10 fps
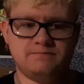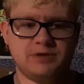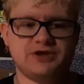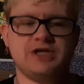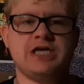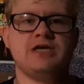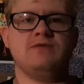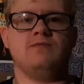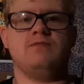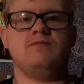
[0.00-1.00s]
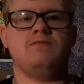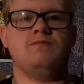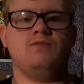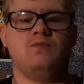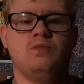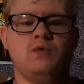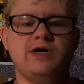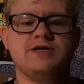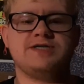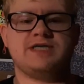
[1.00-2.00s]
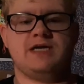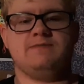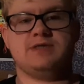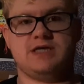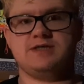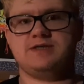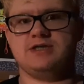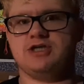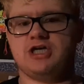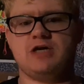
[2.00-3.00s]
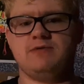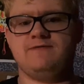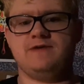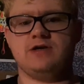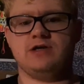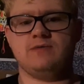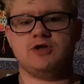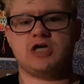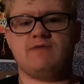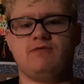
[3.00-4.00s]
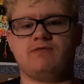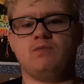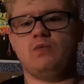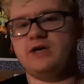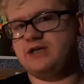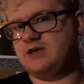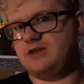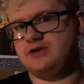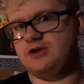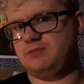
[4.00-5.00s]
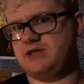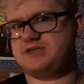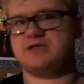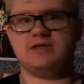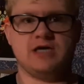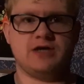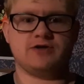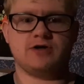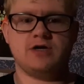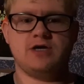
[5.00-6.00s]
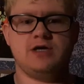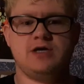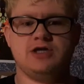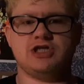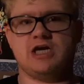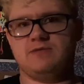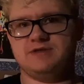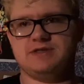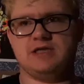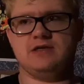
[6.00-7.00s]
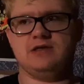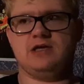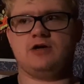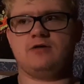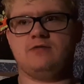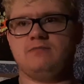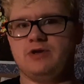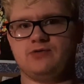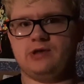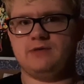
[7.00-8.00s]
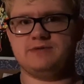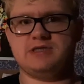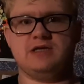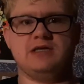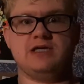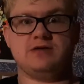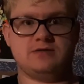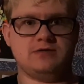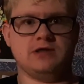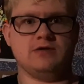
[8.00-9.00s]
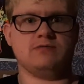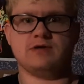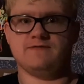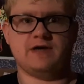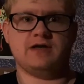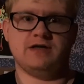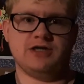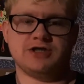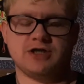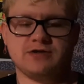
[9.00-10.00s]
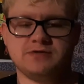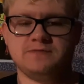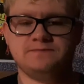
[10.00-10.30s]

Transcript: but the weirdest thing, besides the shadowy figure that would travel from one end of the duplex to the other, Janet would see it, and then her mother-in-law would see it, and they, you know, confide in each other.